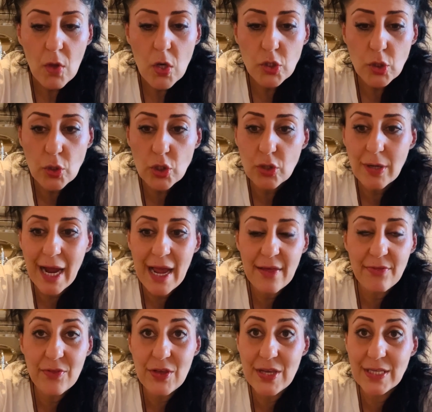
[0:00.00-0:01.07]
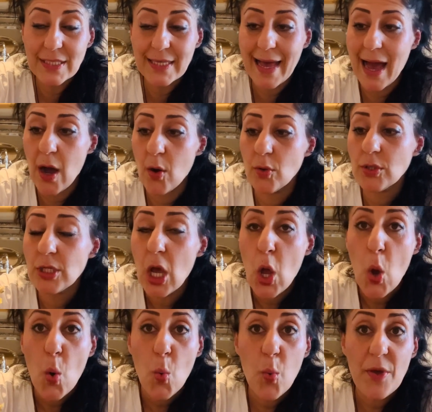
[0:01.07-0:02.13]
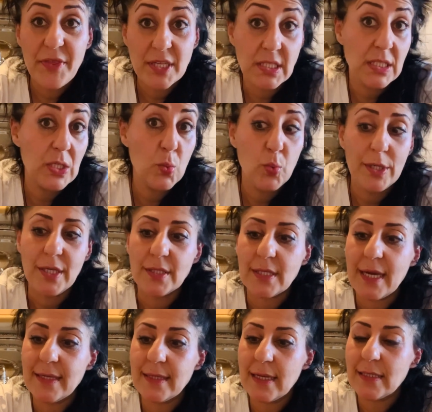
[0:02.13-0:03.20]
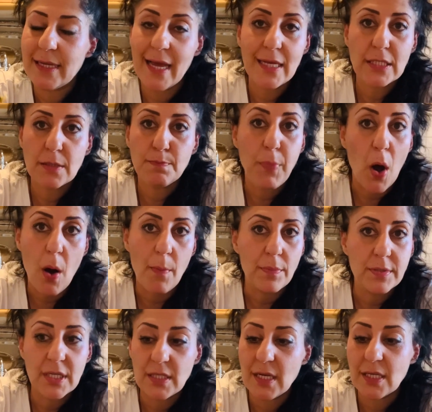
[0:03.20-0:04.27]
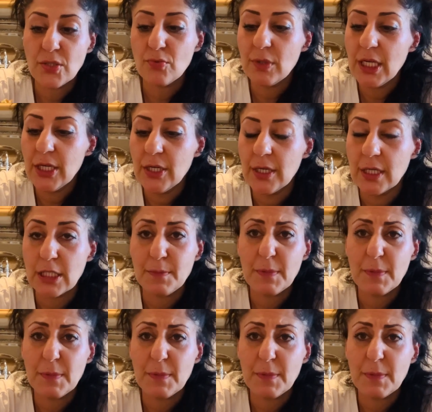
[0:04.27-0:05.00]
So try these out with the seaweed and they taste bomb. They taste really good.